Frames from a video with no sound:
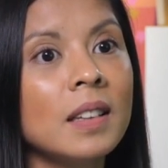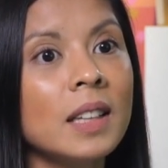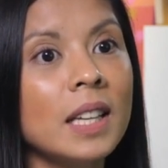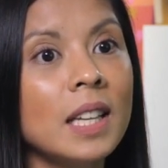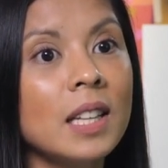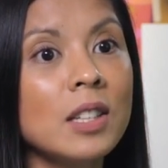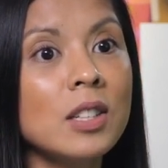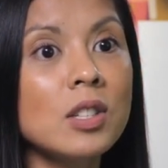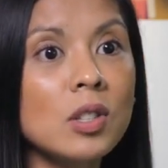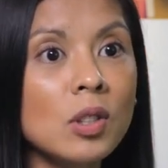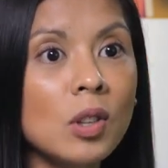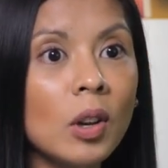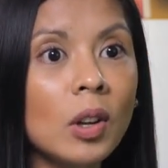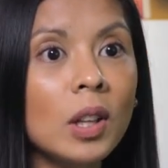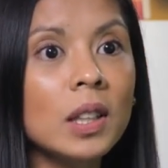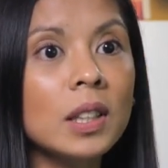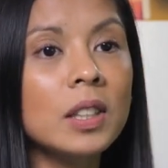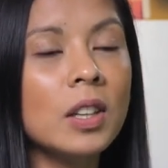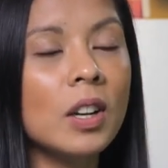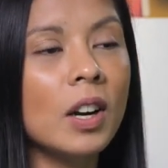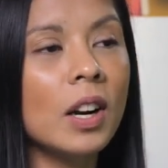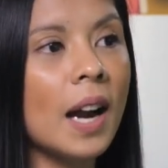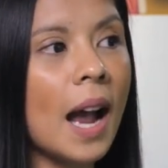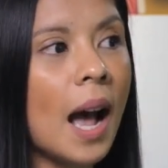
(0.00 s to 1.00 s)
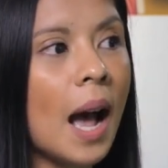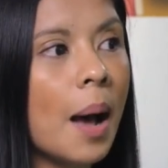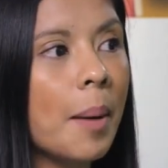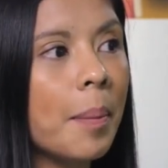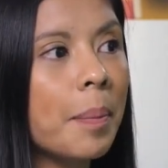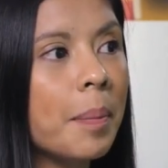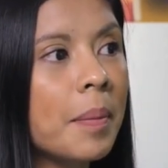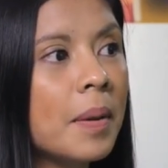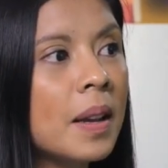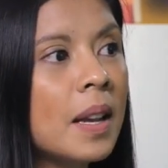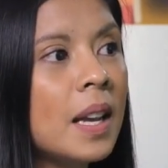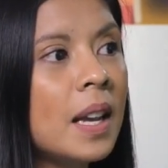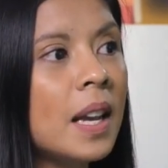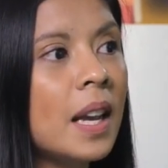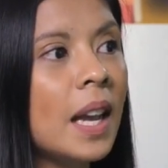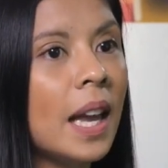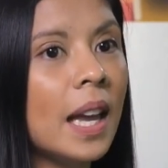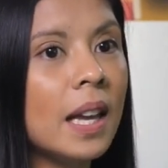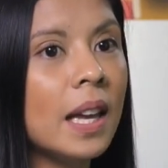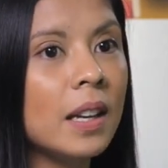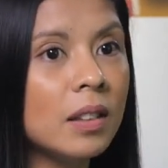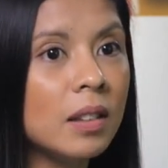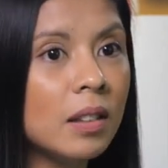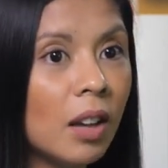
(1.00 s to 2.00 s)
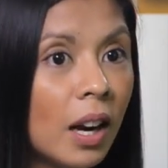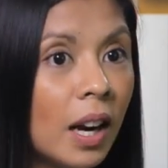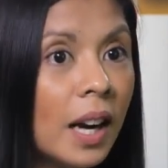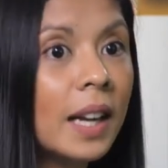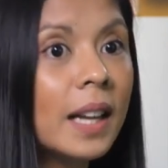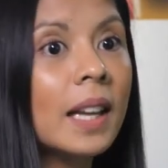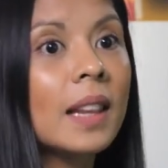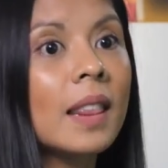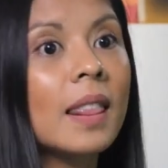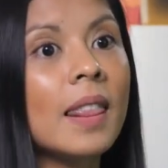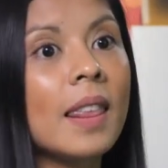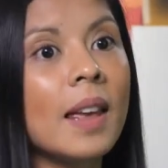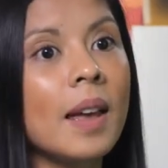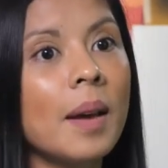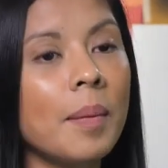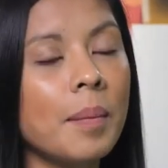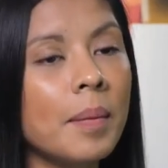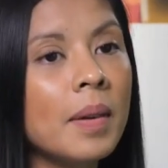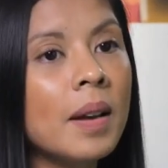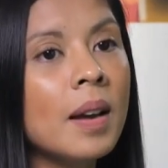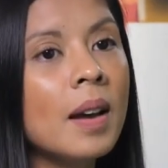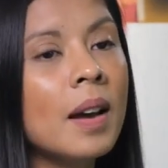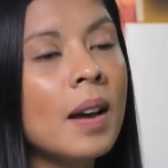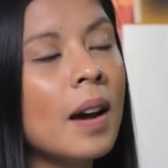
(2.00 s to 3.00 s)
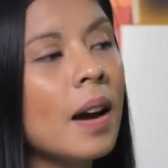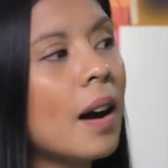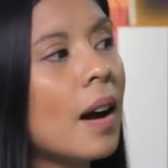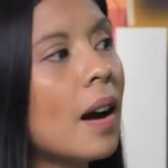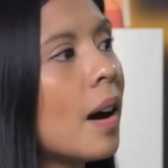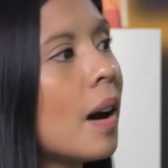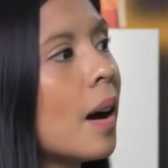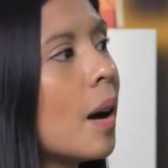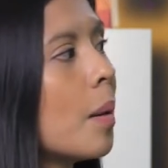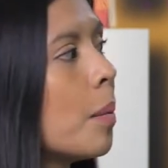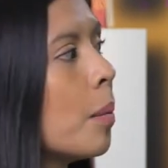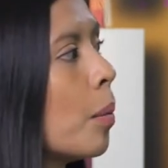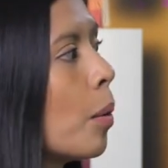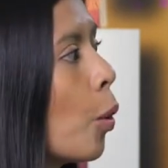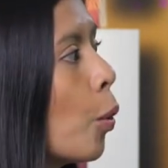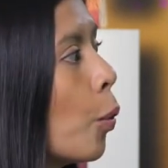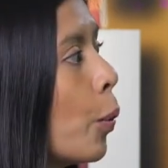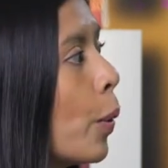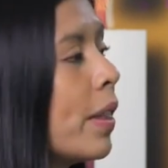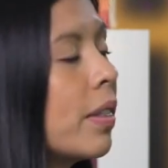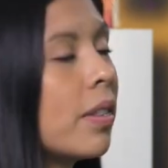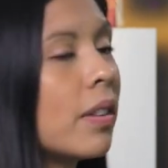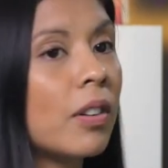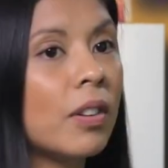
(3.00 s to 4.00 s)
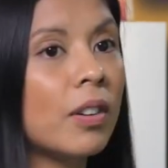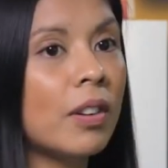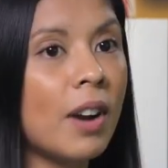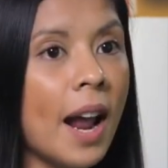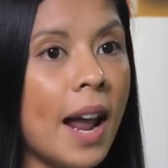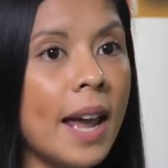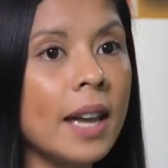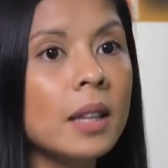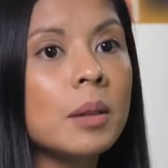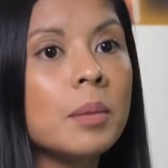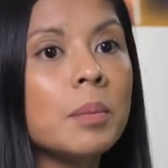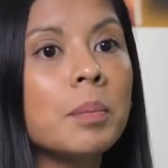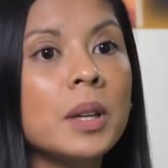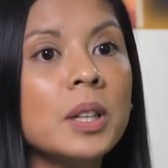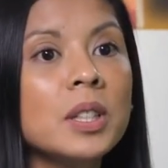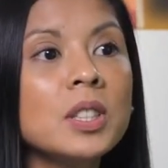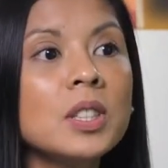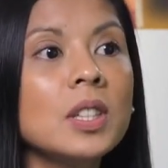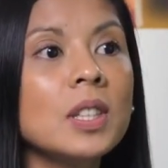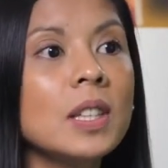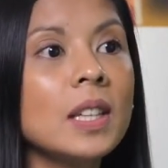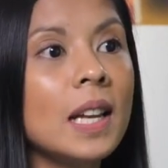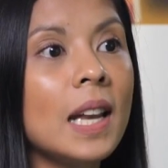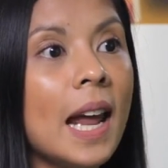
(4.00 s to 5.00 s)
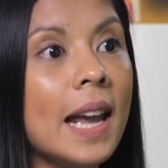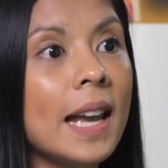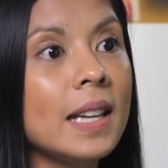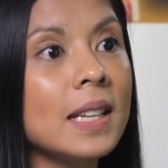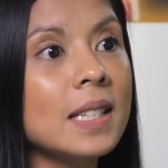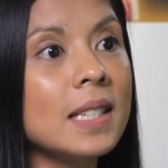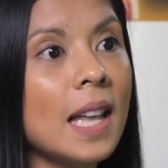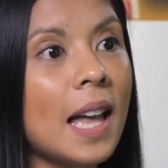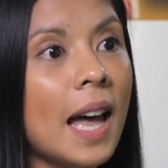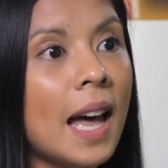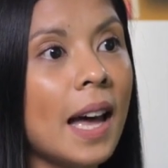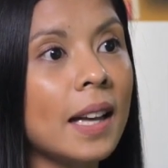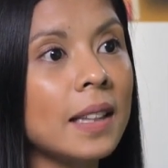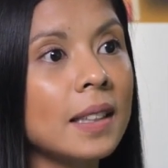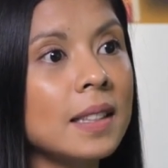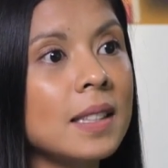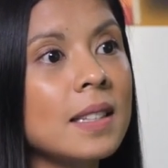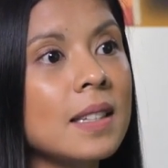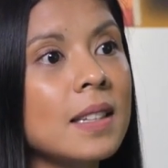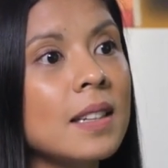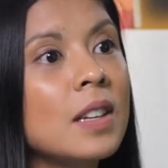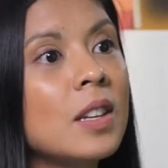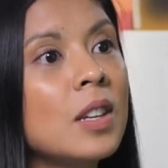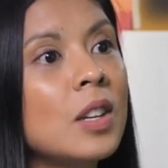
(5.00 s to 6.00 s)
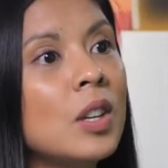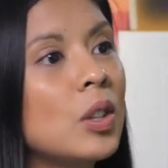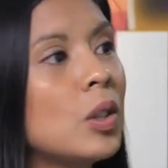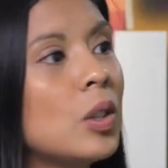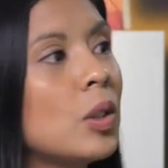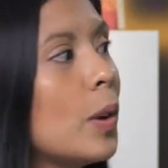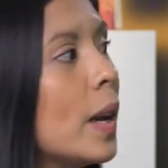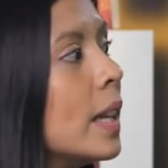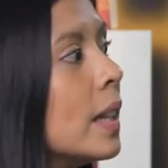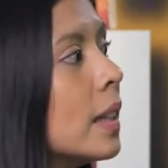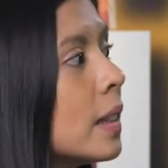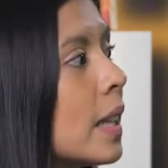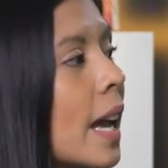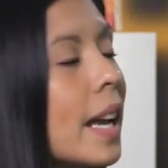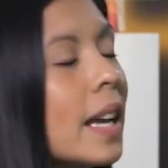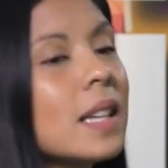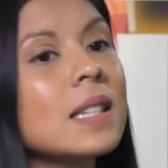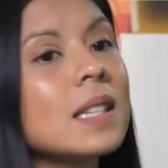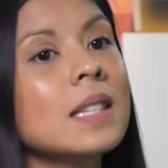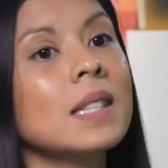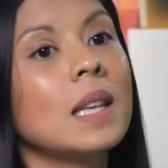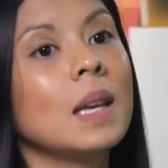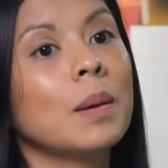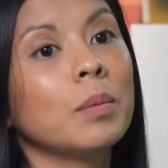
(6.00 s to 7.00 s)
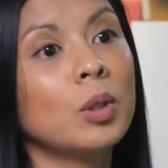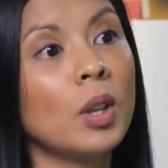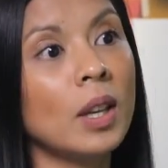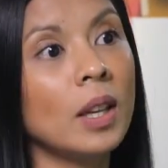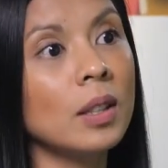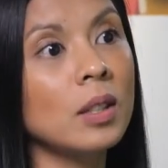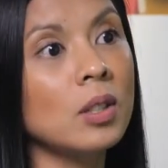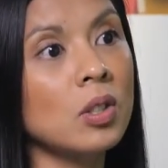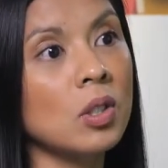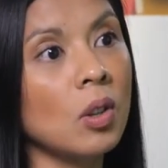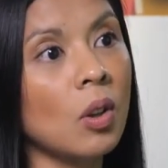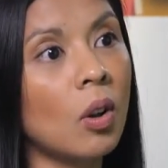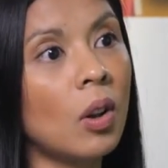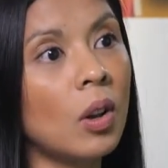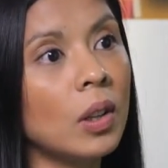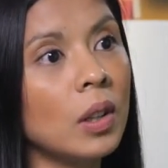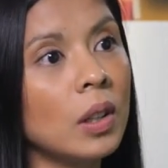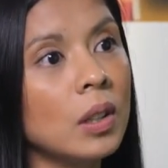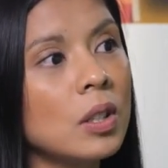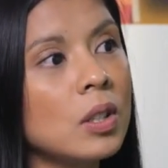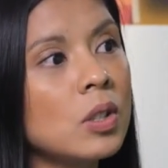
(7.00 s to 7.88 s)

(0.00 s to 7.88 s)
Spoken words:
installed your app and target them with the right personalized ads to entice them to install.